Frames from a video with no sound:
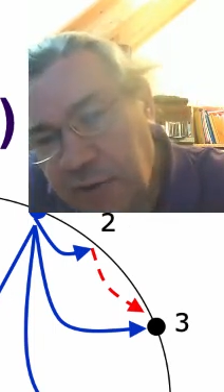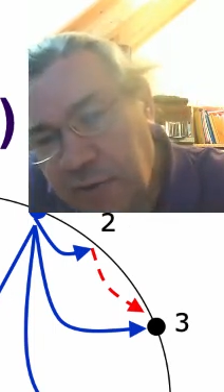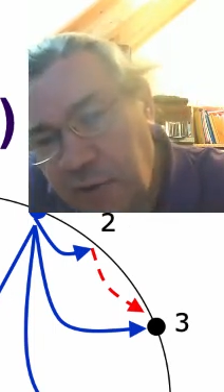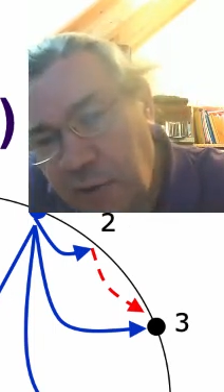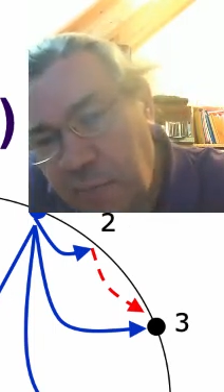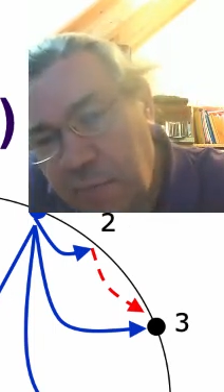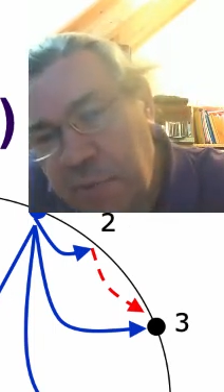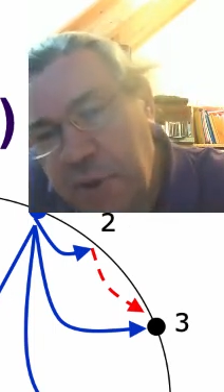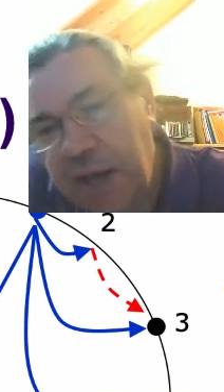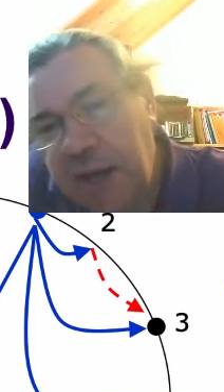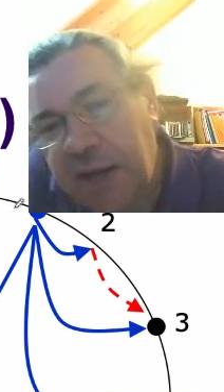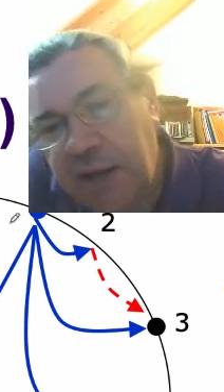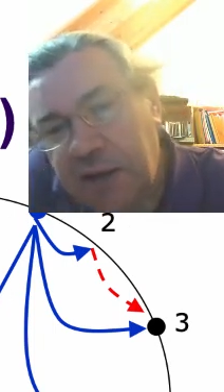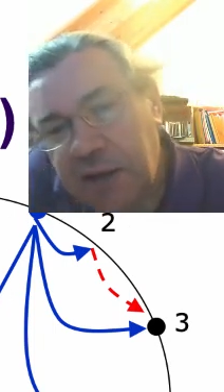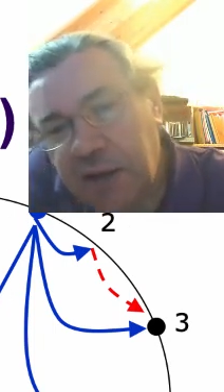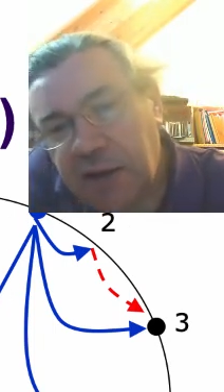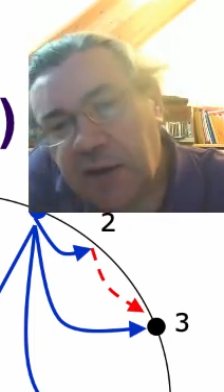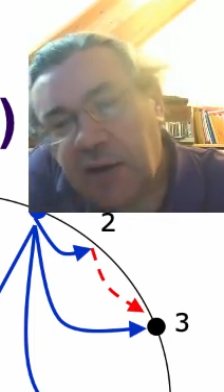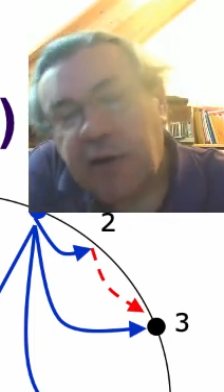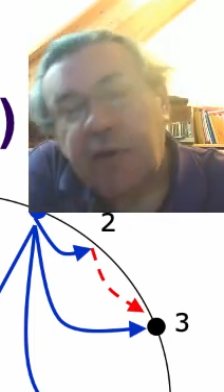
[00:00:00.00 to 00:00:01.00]
the big
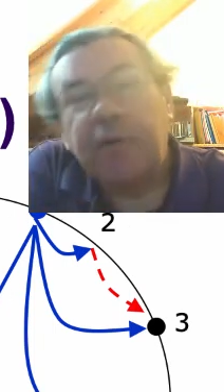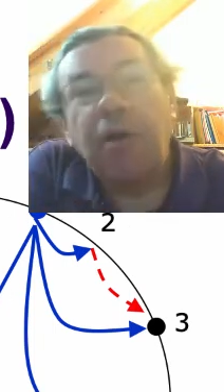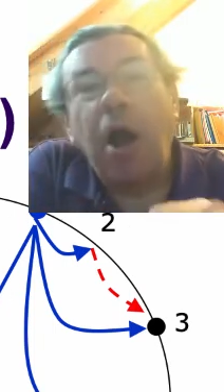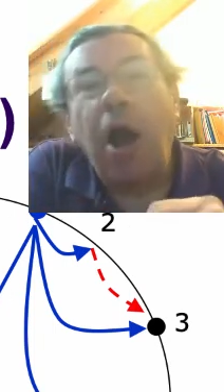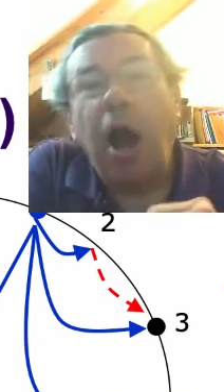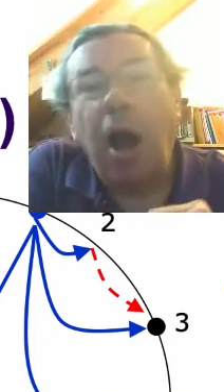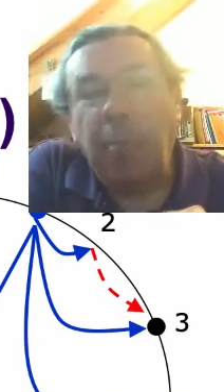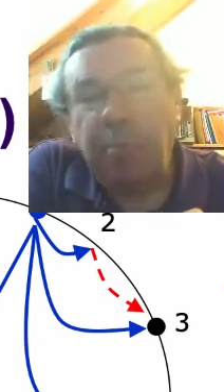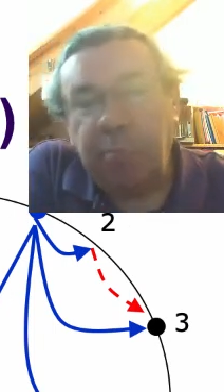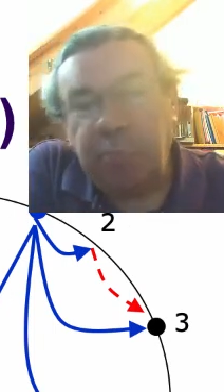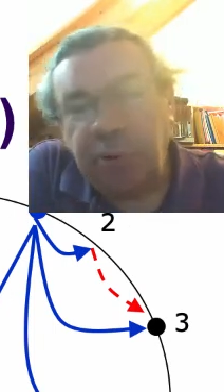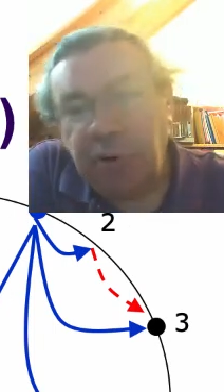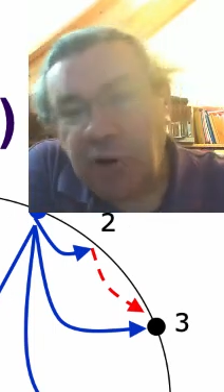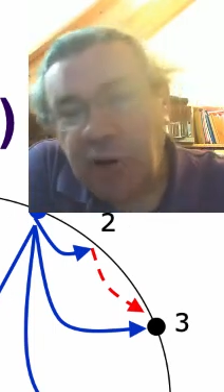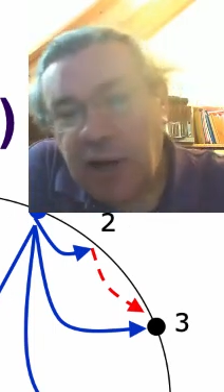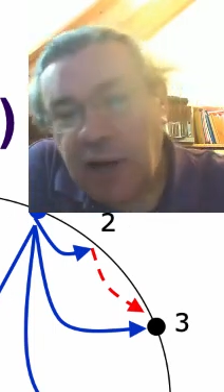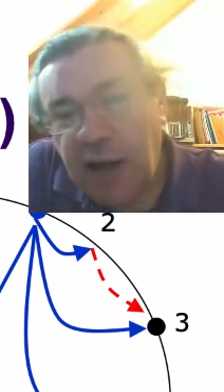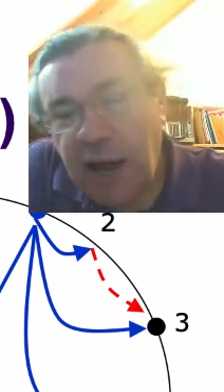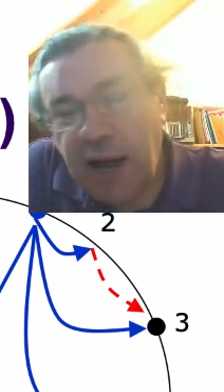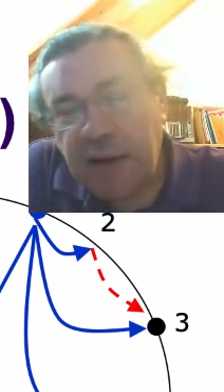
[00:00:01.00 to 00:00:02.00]
hop.
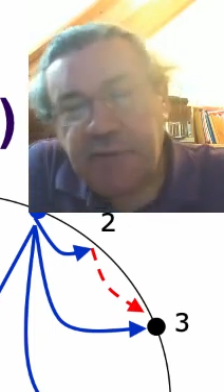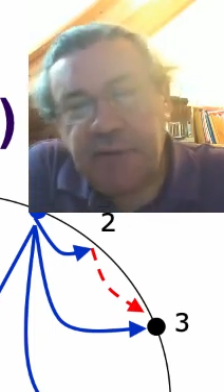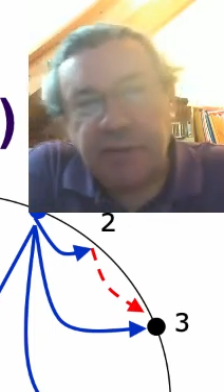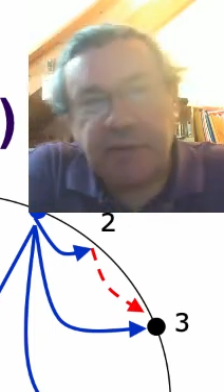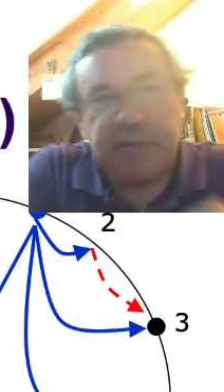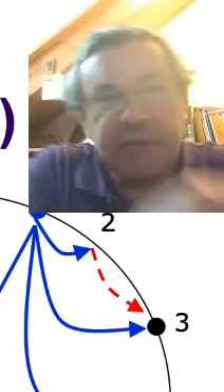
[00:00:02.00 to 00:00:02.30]
And then the